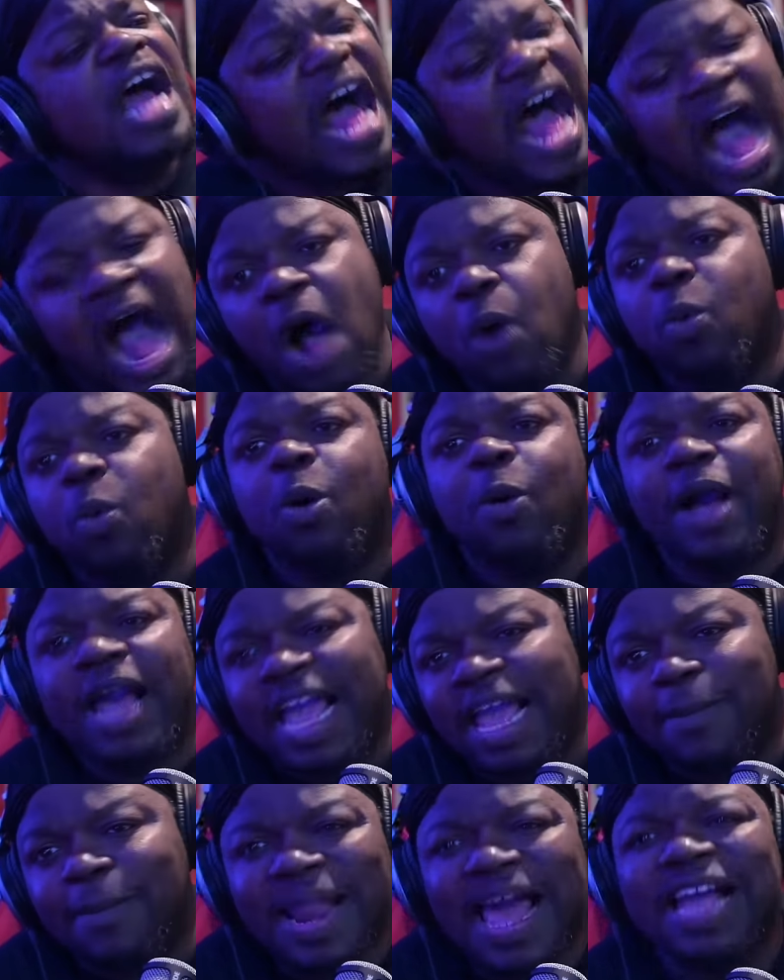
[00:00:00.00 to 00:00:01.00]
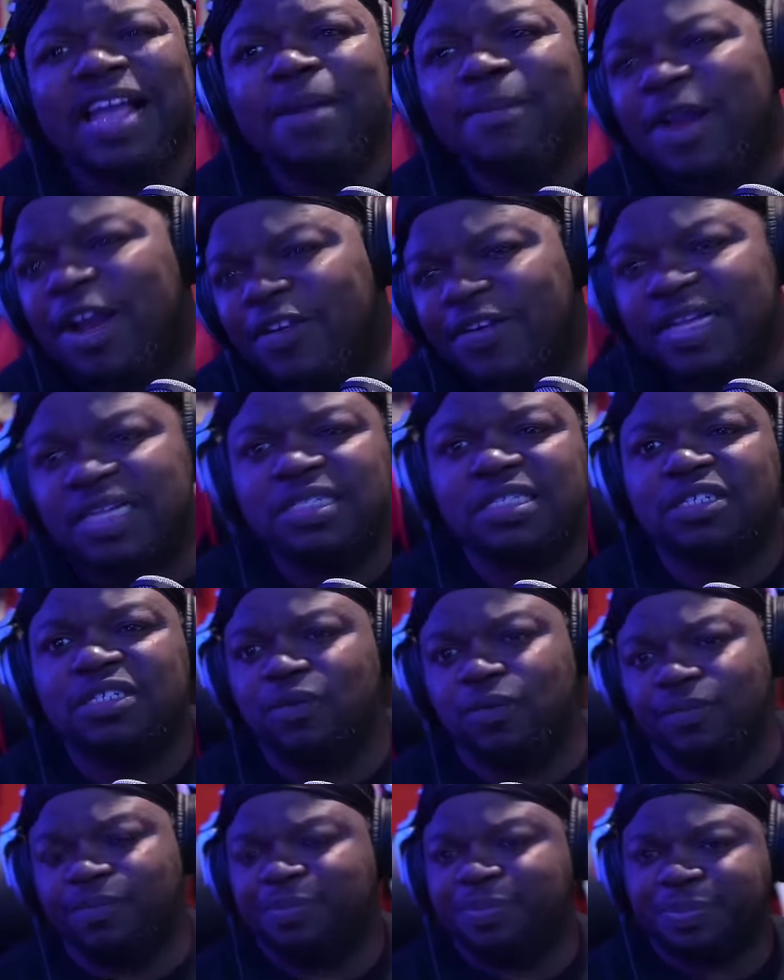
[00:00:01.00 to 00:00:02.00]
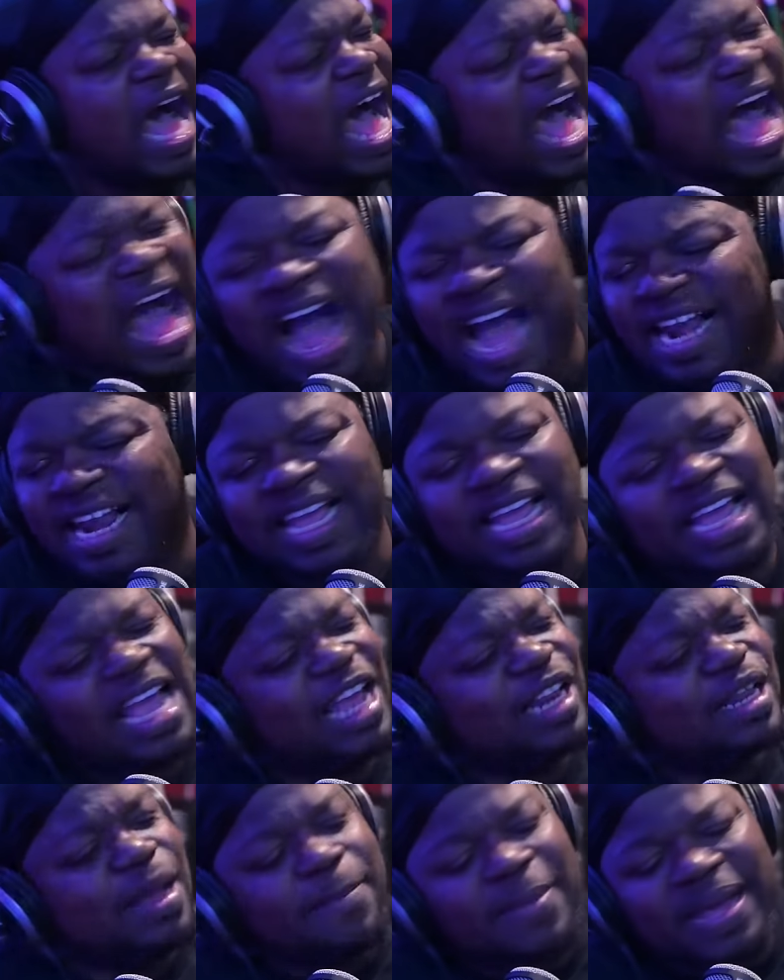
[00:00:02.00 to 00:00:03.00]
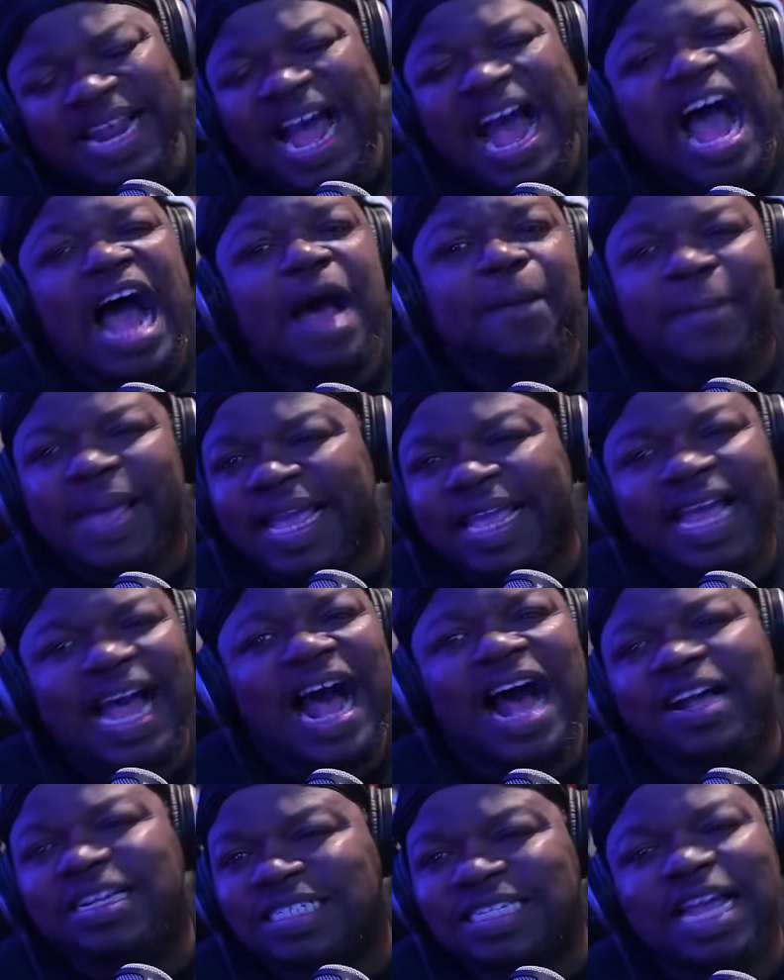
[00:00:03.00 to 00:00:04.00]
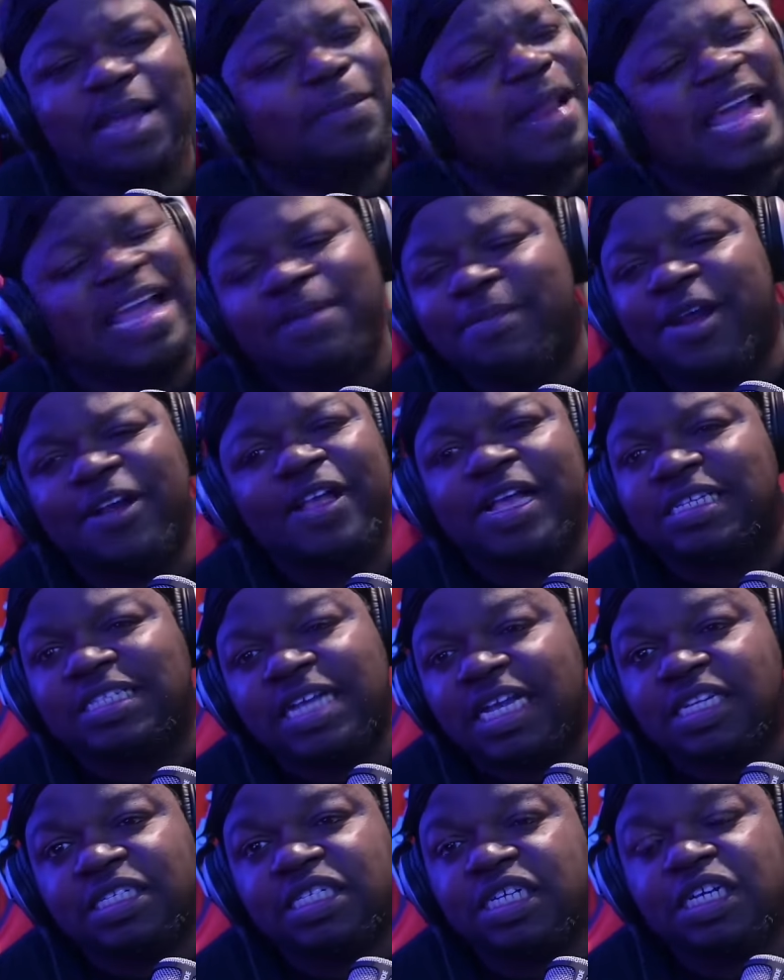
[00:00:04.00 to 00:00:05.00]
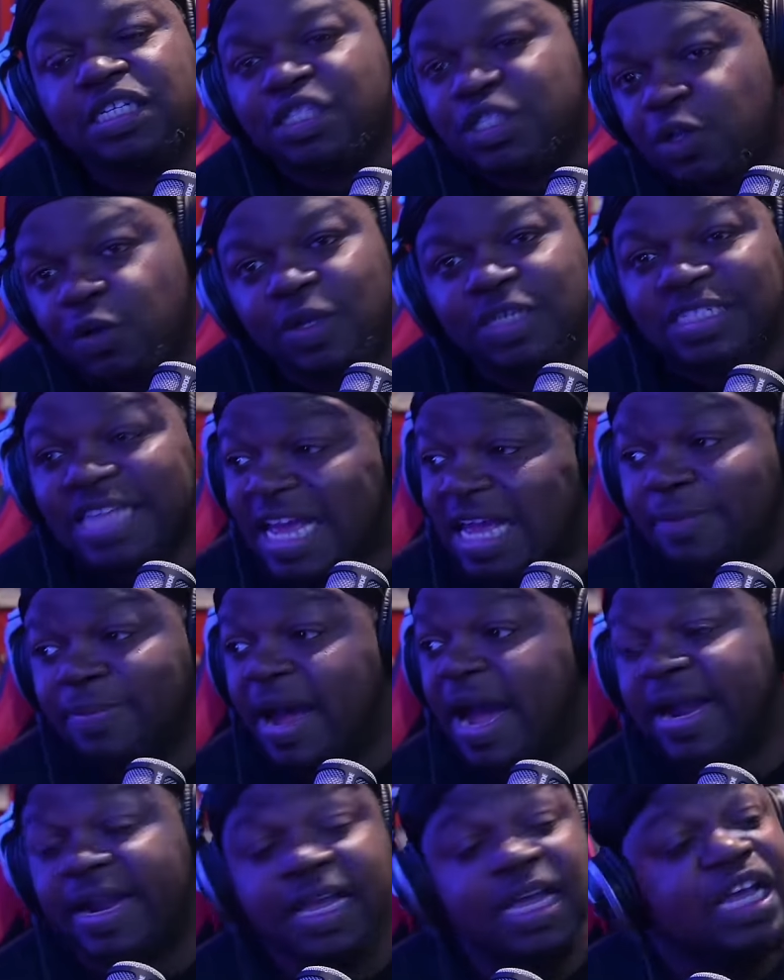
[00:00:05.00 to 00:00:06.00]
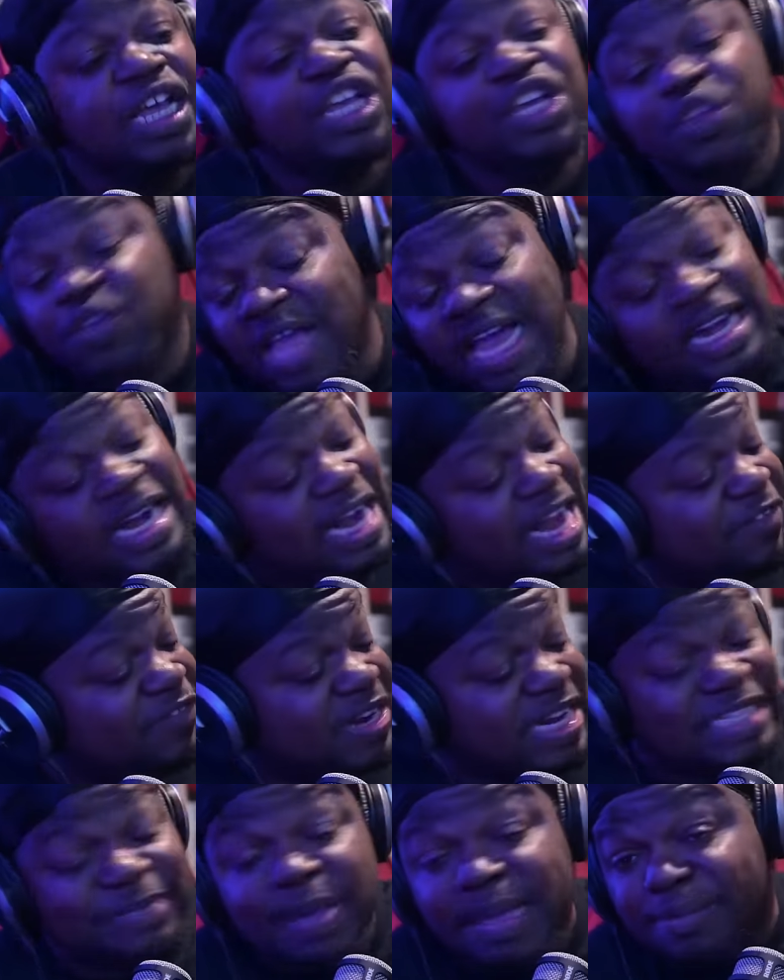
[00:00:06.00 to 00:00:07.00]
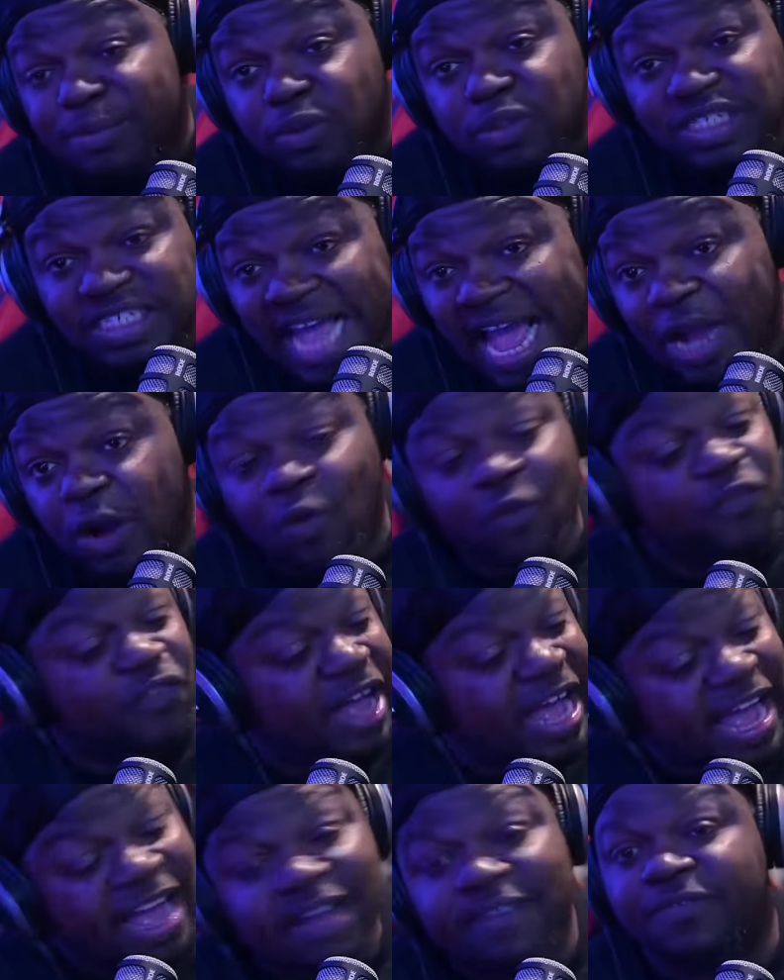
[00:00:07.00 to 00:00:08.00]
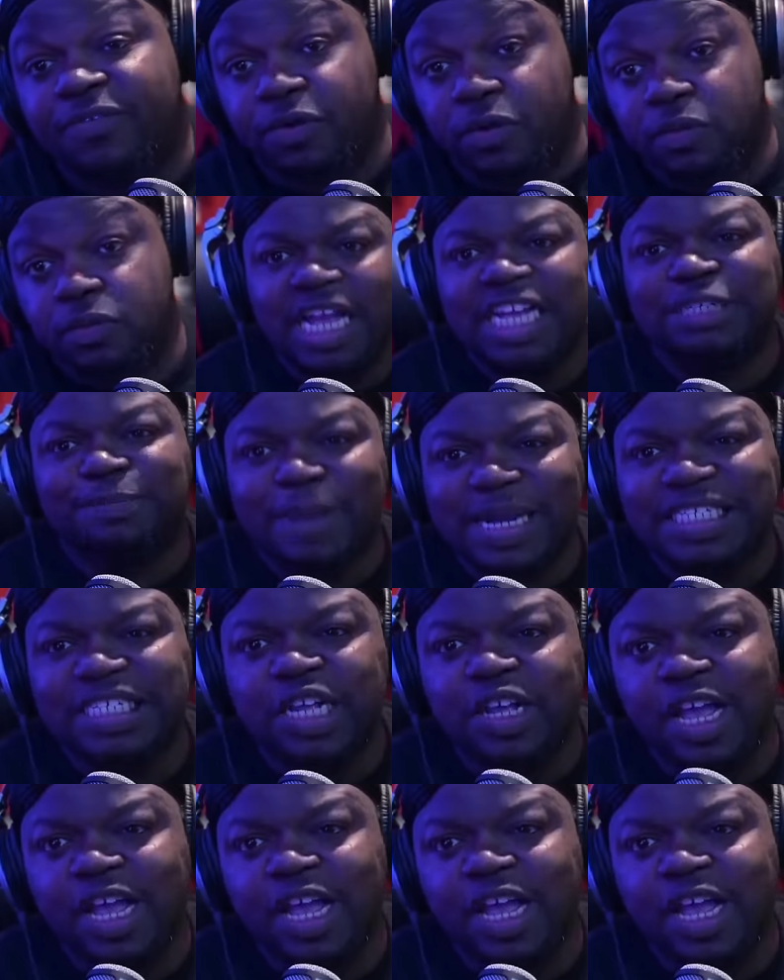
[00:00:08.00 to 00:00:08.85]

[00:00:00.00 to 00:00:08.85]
I will hate Black Americans too. I nigga, the minute I make it, I'll say Black Americans ain't shit too. Cause think about it, you gotta live in these people's shadow forever. Especially